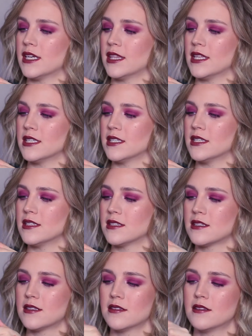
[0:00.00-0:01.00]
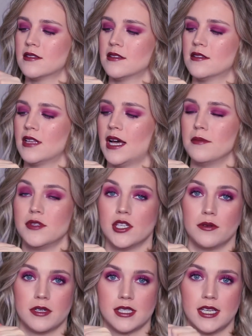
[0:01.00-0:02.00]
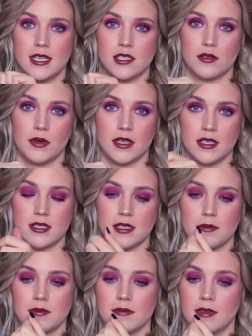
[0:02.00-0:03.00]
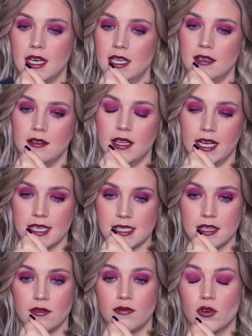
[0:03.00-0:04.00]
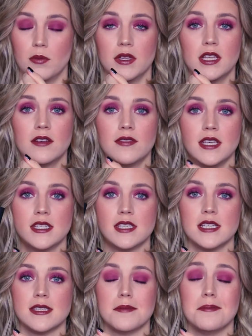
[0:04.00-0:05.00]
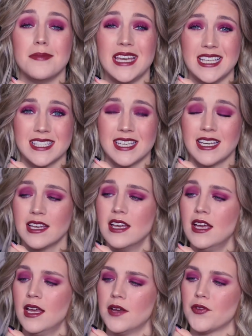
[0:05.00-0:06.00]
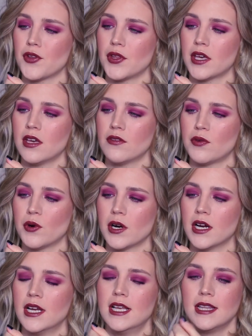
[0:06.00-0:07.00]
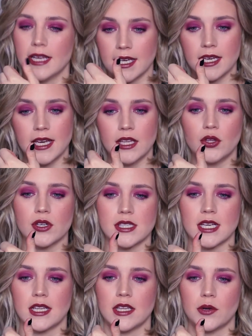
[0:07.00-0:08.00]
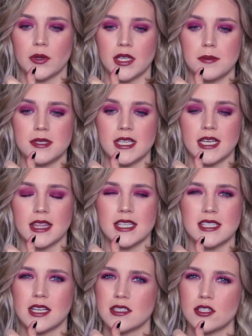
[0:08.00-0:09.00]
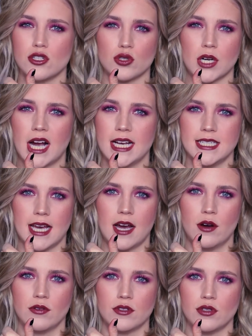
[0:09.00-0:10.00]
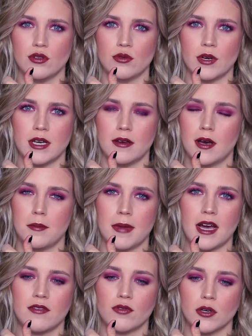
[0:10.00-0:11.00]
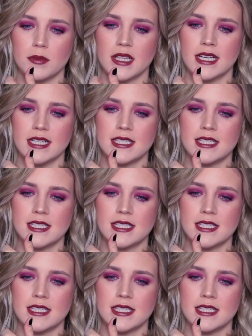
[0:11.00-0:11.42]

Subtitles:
Like this is, I'm so excited to wear this lip. And like I said, the formula of these is amazing. If you're looking for, like it looks like a liquid lipstick, this doesn't dry down to a matte formula.